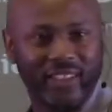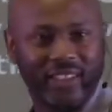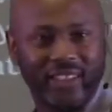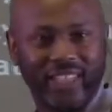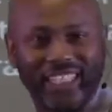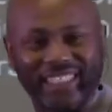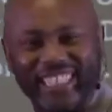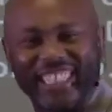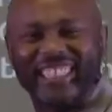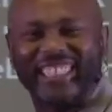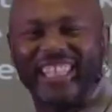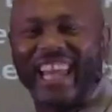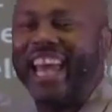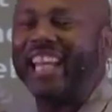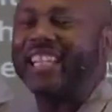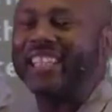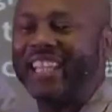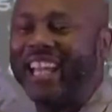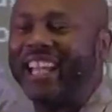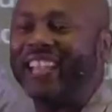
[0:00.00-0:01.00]
Let's just
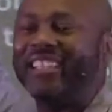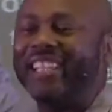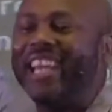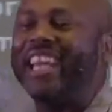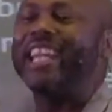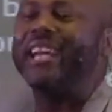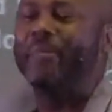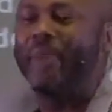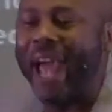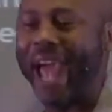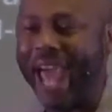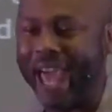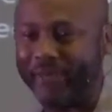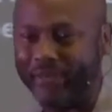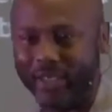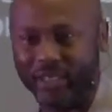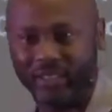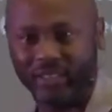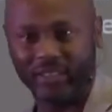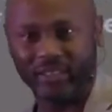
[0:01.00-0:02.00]
let, let, let him have
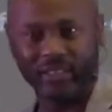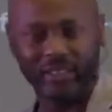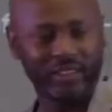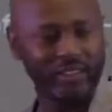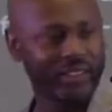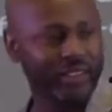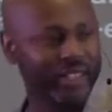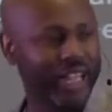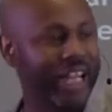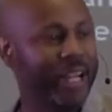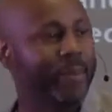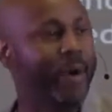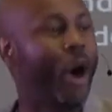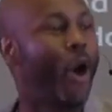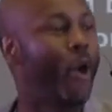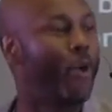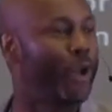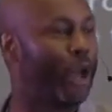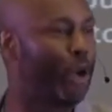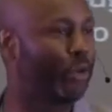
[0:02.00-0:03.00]
it. Let him
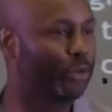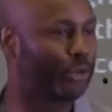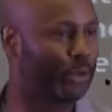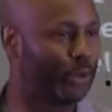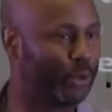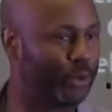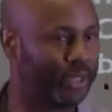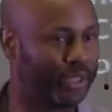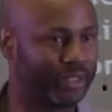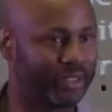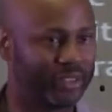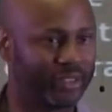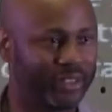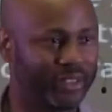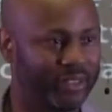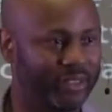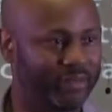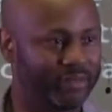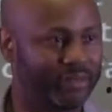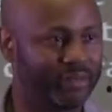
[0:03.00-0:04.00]
hold on to it.
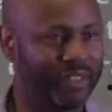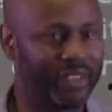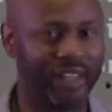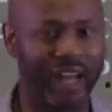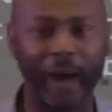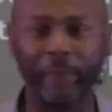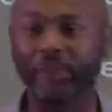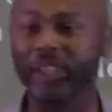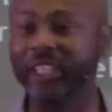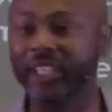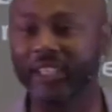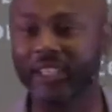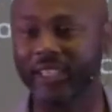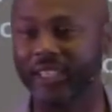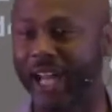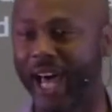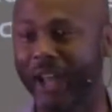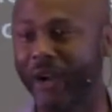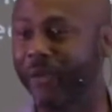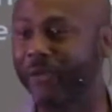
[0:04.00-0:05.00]
I'm good.
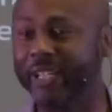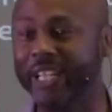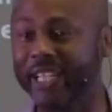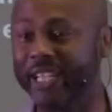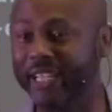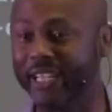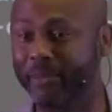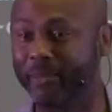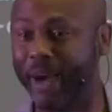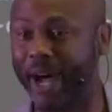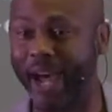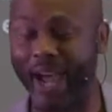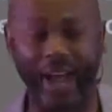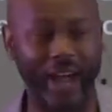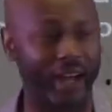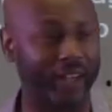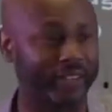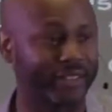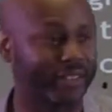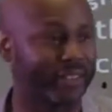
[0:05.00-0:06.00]
I don't need it in my
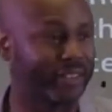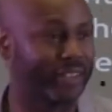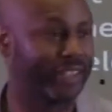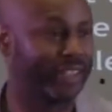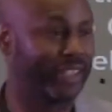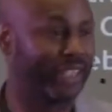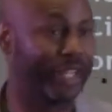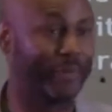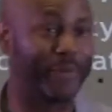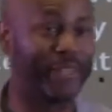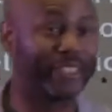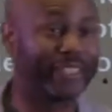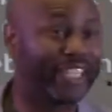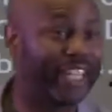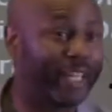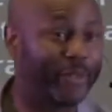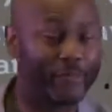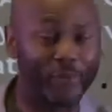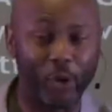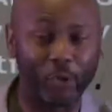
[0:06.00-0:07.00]
house. If it's
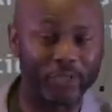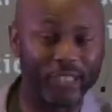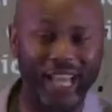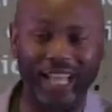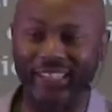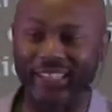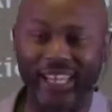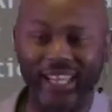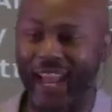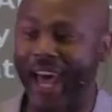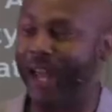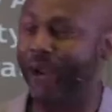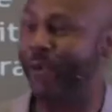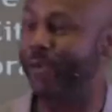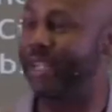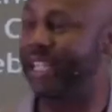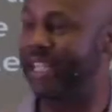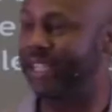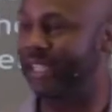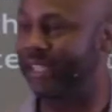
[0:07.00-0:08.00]
killing folks like that, I
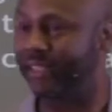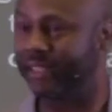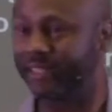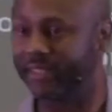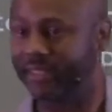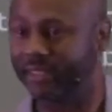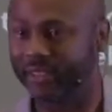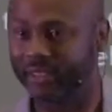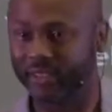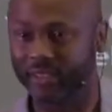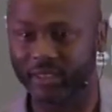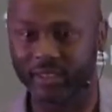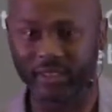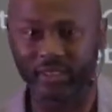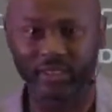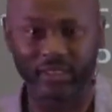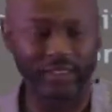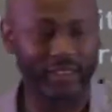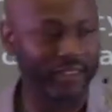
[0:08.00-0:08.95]
don't need it.